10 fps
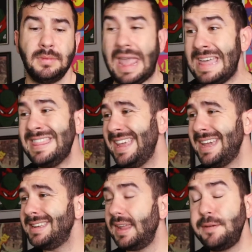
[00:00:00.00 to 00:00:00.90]
In the
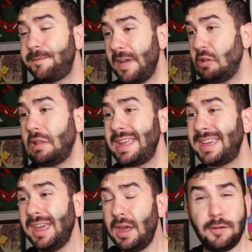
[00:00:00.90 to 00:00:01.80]
end, it felt like
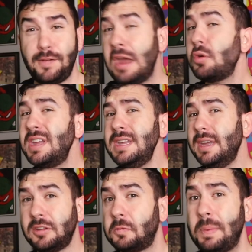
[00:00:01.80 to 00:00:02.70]
a very
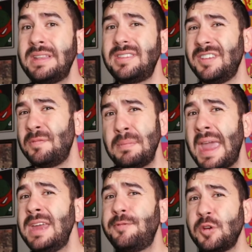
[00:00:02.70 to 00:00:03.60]
expensive
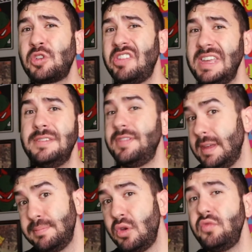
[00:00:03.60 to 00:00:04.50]

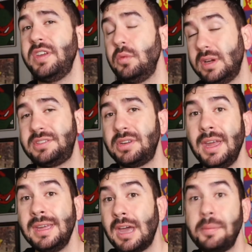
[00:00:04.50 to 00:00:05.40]
made-for-TV movie, which, I